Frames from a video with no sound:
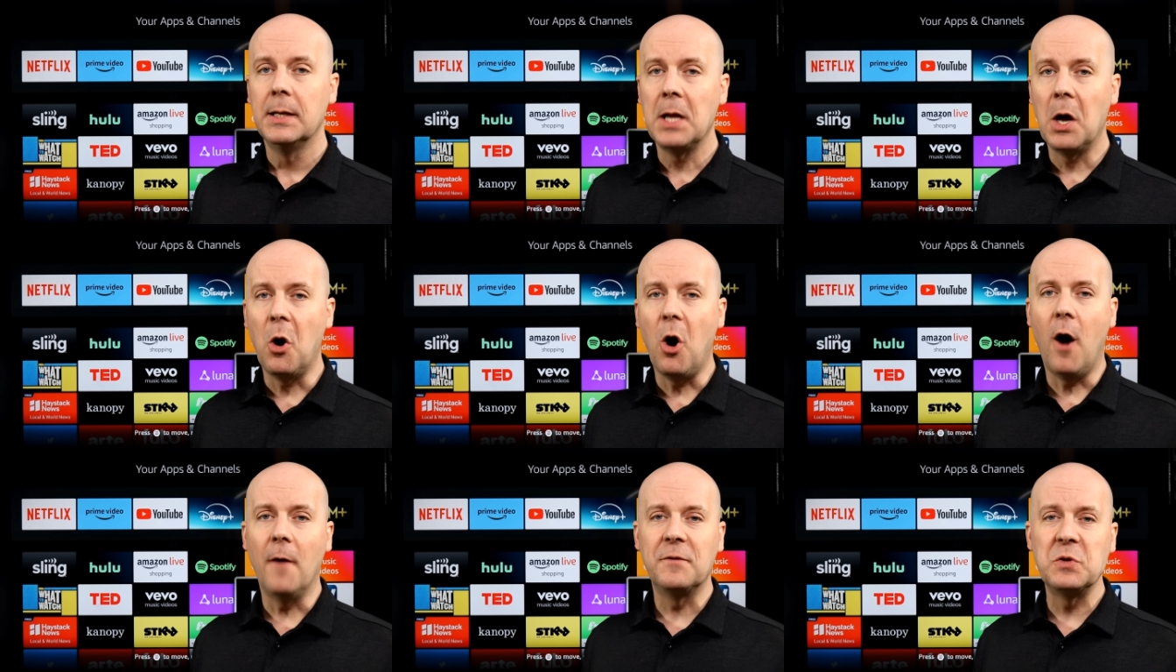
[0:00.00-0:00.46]

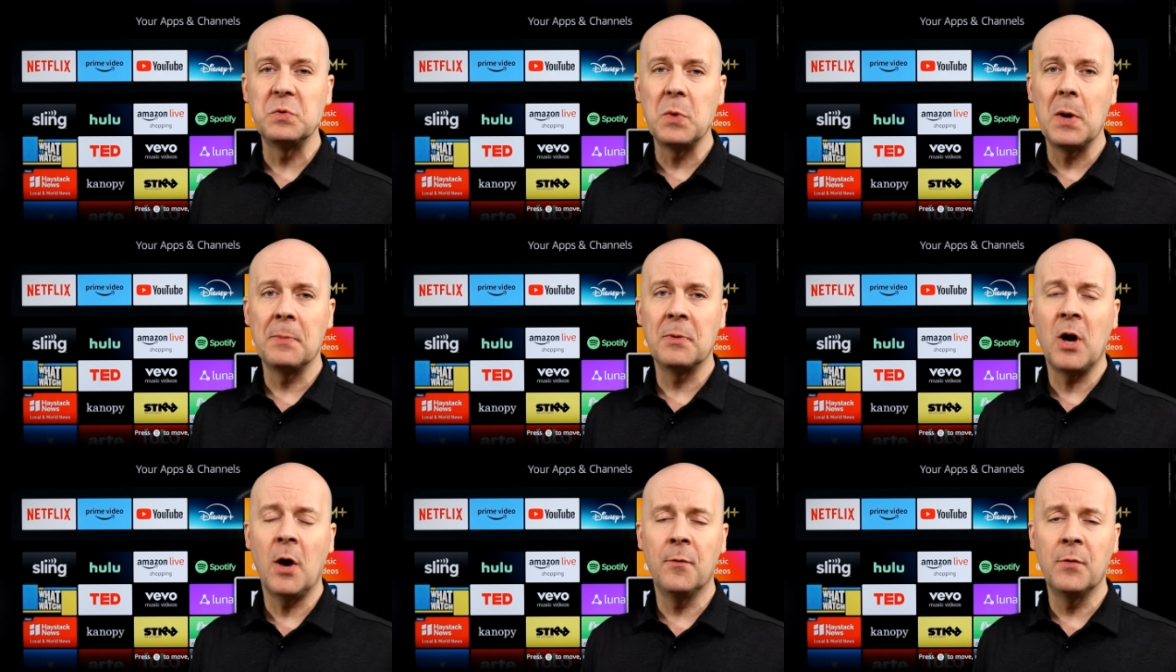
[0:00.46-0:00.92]
Now, often
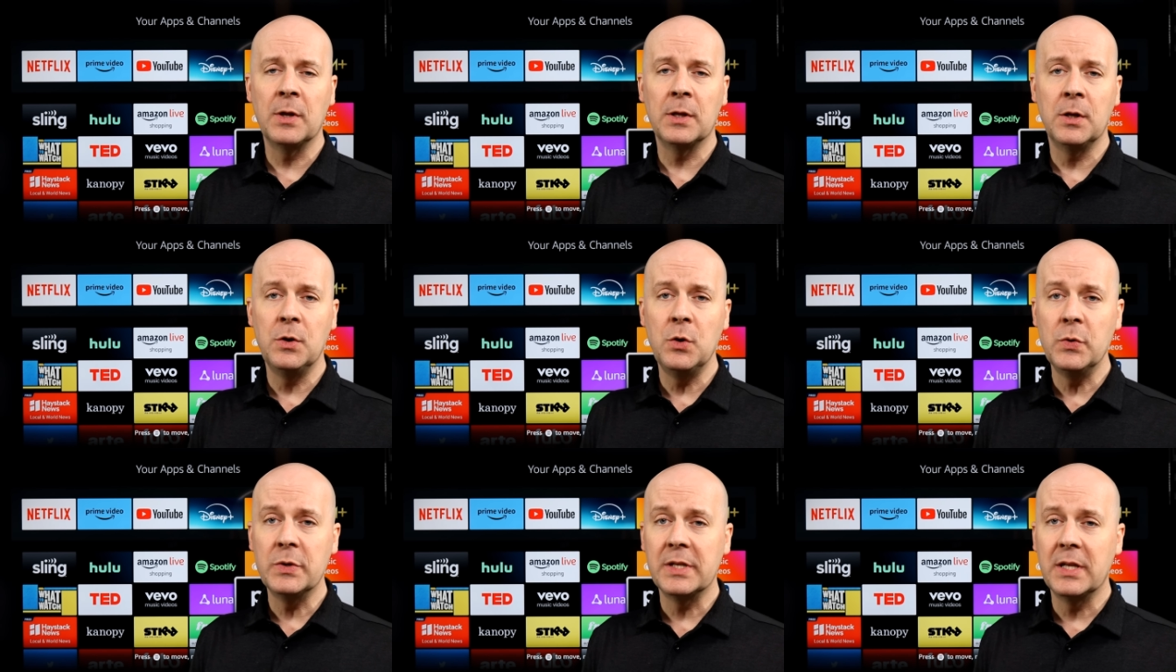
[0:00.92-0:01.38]
when I'm covering
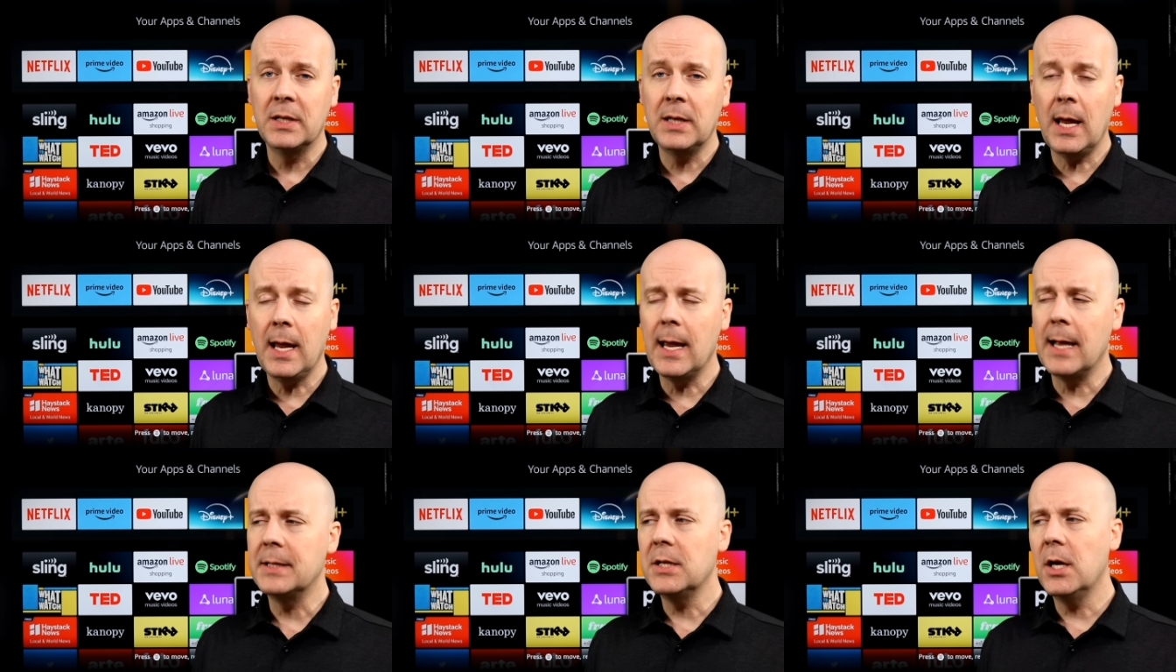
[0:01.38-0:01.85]
the news of the
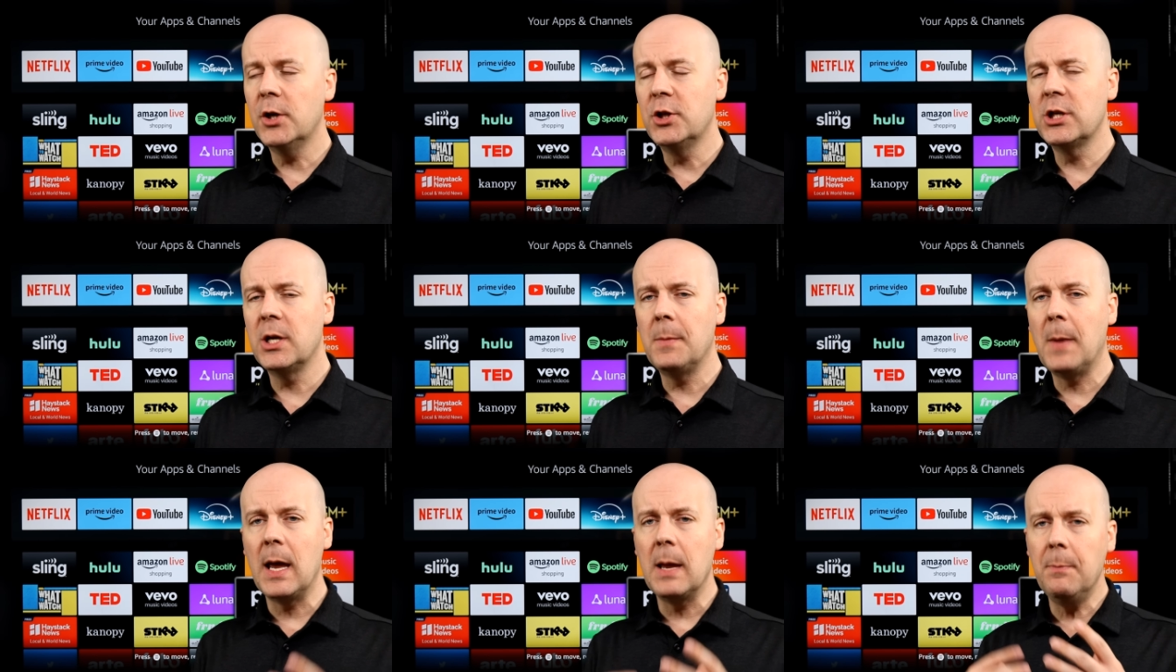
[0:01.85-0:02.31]
day, I
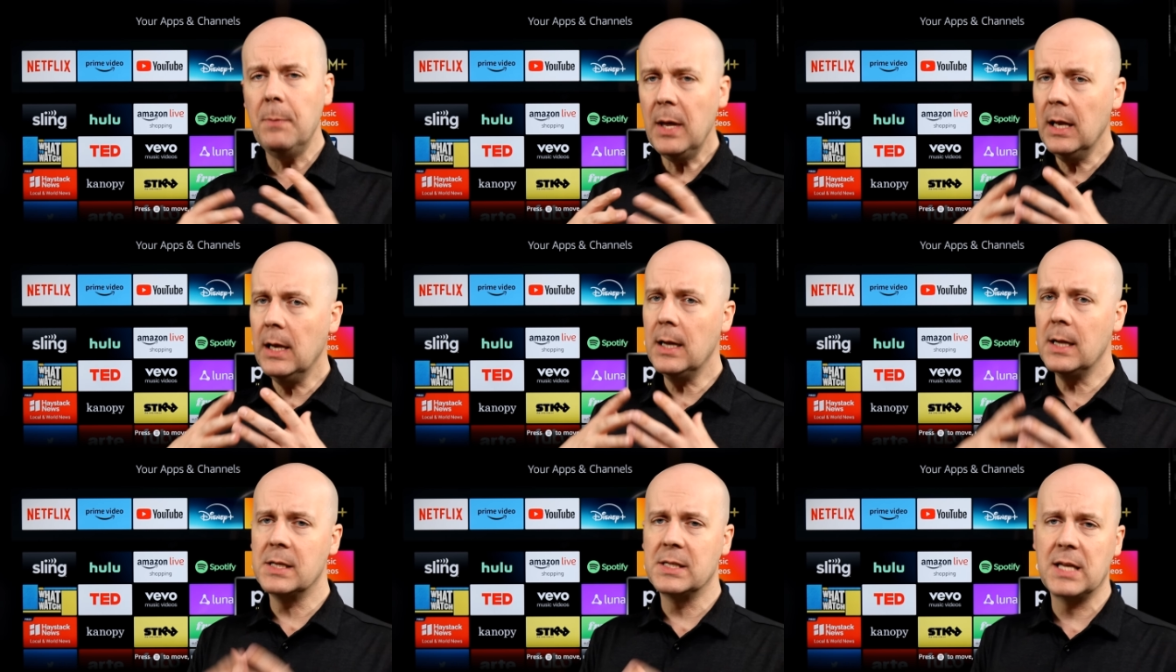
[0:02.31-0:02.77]
touch on my
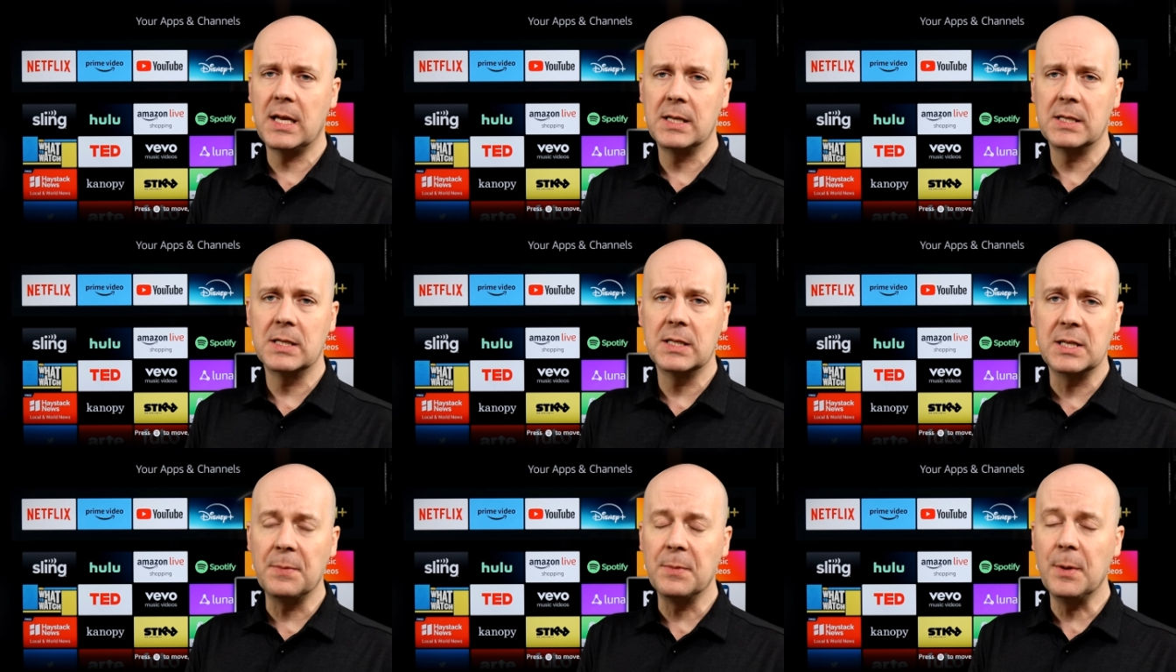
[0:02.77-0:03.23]
opinions
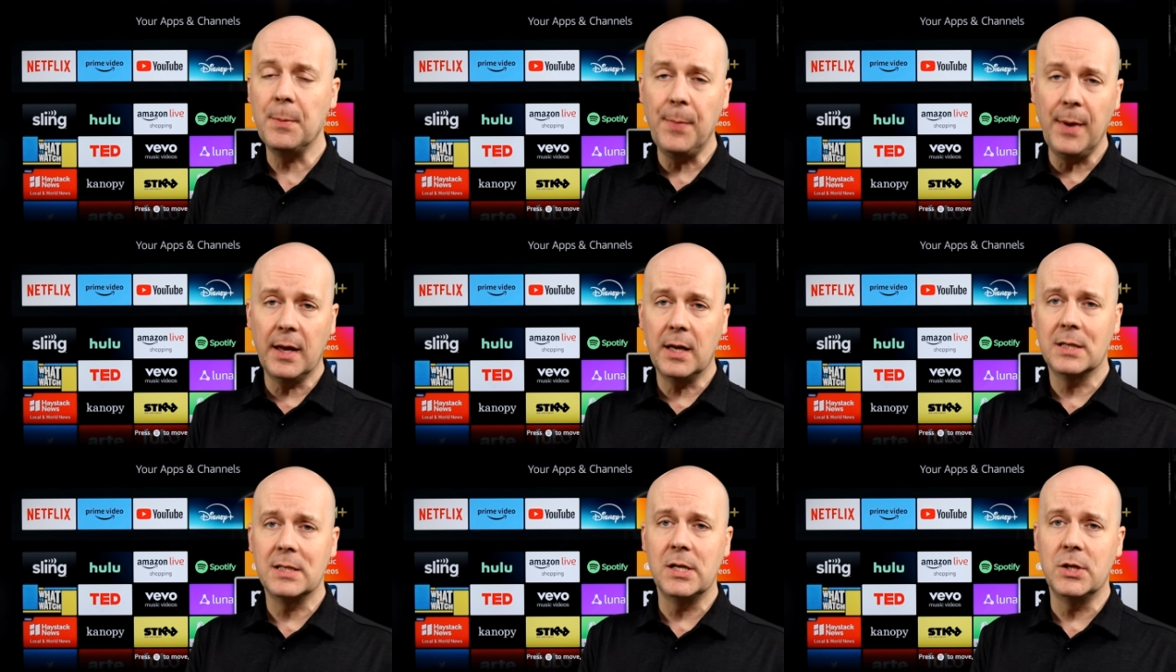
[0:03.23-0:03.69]
on some of the
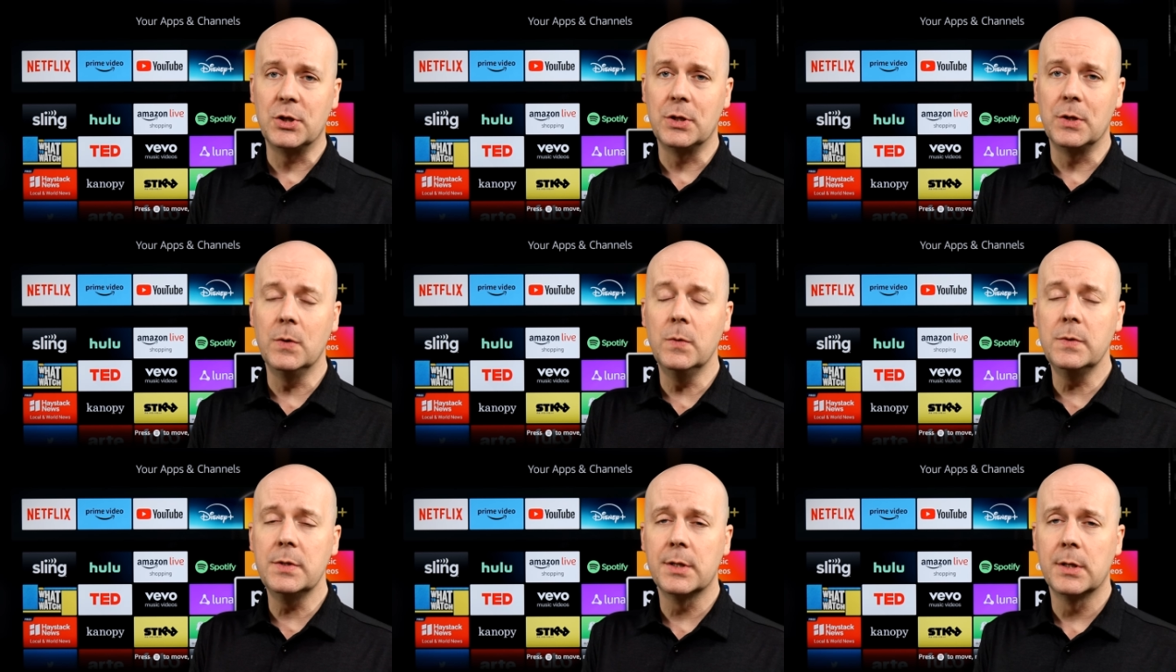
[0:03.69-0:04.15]
biggest
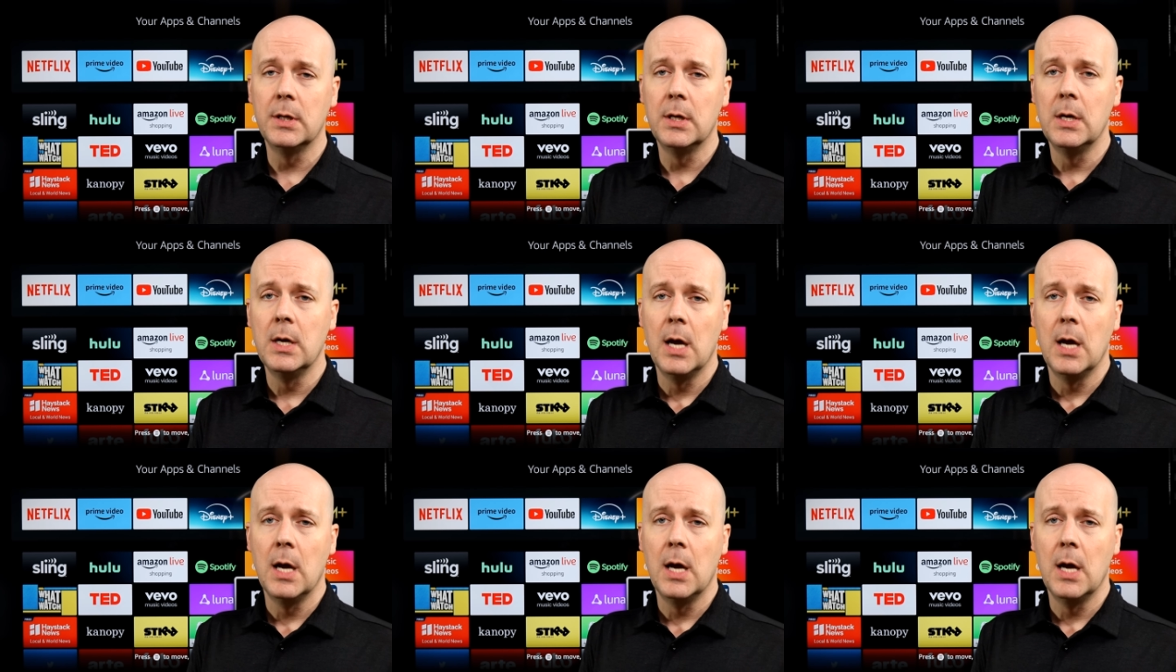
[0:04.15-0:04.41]
issues,